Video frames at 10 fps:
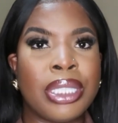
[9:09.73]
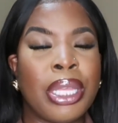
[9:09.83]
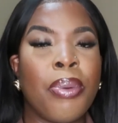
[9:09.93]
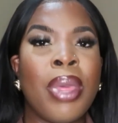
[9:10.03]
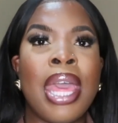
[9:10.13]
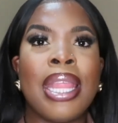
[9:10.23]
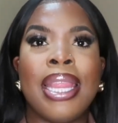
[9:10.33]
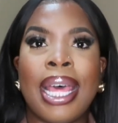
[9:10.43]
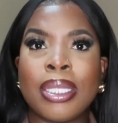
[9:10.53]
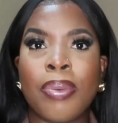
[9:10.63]
so
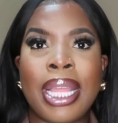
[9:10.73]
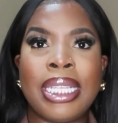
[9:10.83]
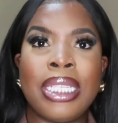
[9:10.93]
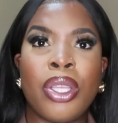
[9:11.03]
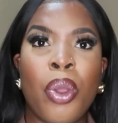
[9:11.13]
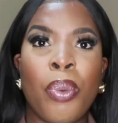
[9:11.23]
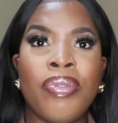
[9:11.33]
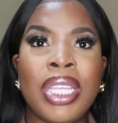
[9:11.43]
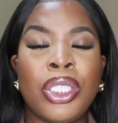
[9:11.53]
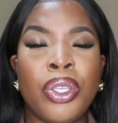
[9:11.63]
that's why I did go
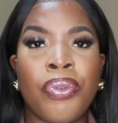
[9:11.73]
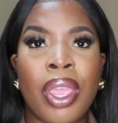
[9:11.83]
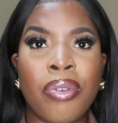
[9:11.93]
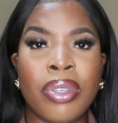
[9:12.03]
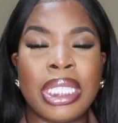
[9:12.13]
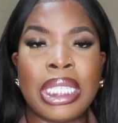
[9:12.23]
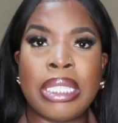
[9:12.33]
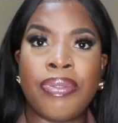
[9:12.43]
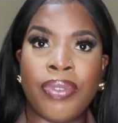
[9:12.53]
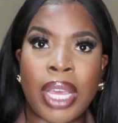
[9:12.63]
with these two
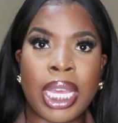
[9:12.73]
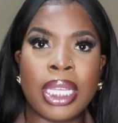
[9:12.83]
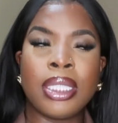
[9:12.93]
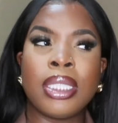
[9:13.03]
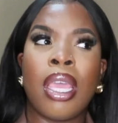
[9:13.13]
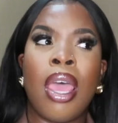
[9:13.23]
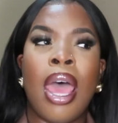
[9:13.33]
fragrances first.